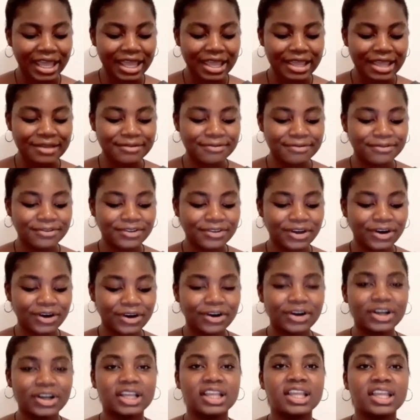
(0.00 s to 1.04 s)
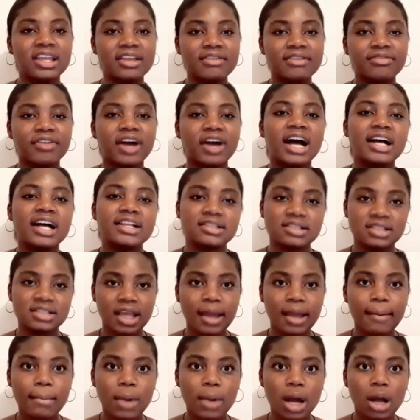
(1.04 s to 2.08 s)
if you give and
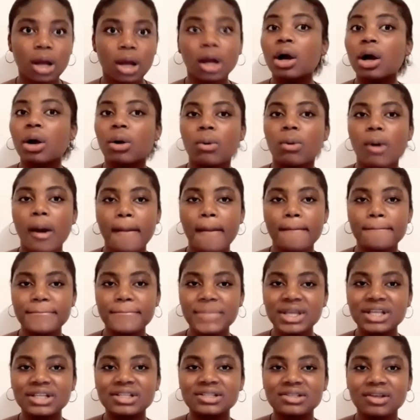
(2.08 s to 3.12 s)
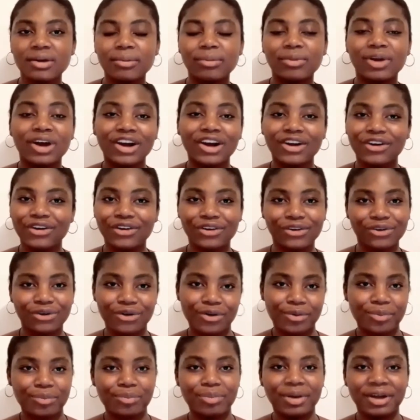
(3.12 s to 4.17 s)
take back, one big something aga
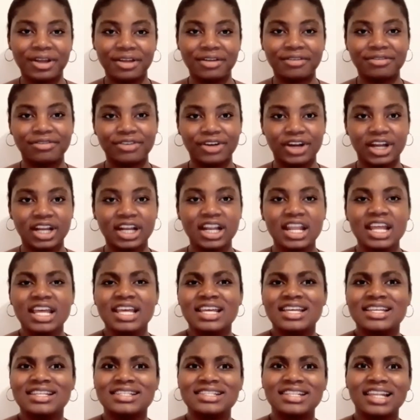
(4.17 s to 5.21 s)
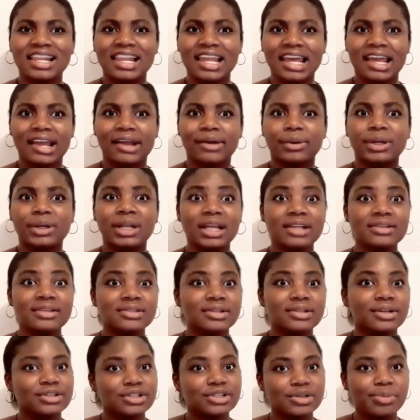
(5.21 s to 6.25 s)
grow pie for it. So, like, when I
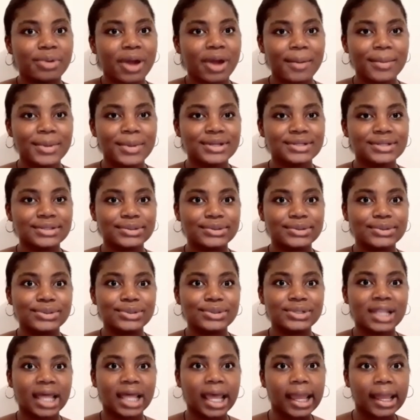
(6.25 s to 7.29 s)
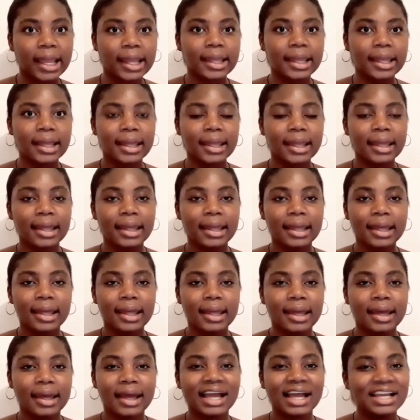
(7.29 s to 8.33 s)
used to go to primary school, like,
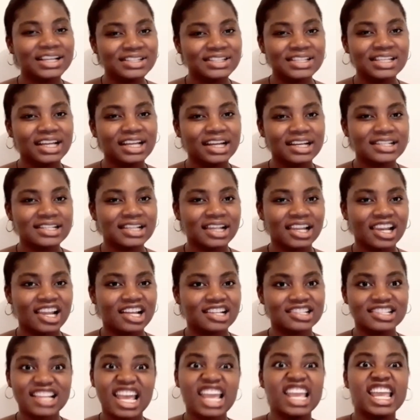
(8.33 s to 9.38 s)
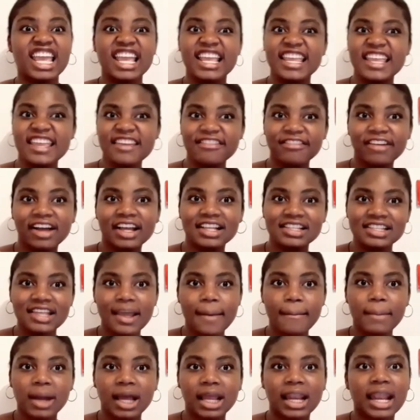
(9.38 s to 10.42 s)
I used to hear this a lot. Like, a give and
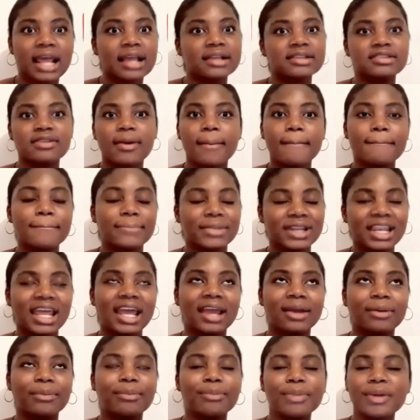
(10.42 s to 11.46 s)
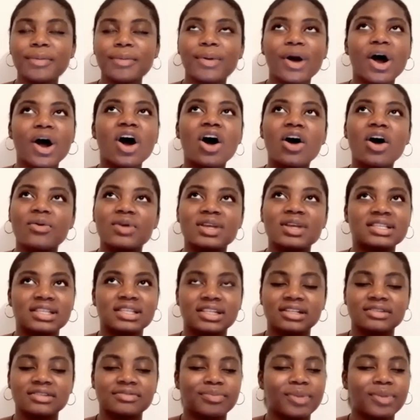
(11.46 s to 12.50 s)
take back, like, something, like, people always
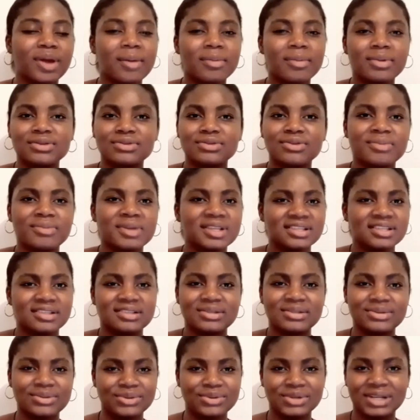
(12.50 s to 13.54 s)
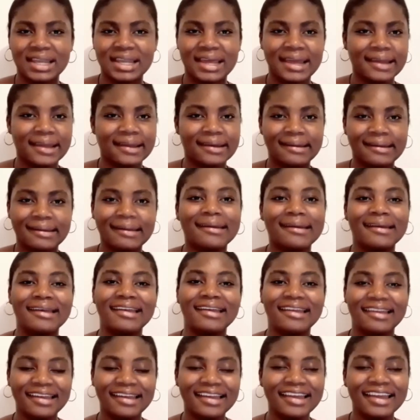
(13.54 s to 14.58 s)
say this. Primary school, basic school, like,
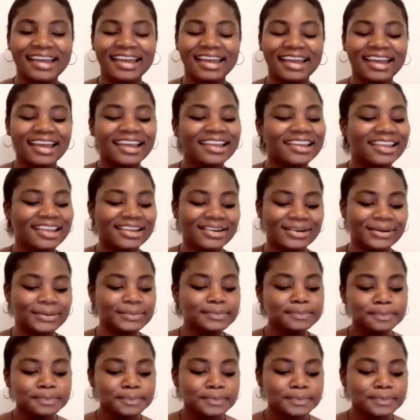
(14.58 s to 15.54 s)
you know.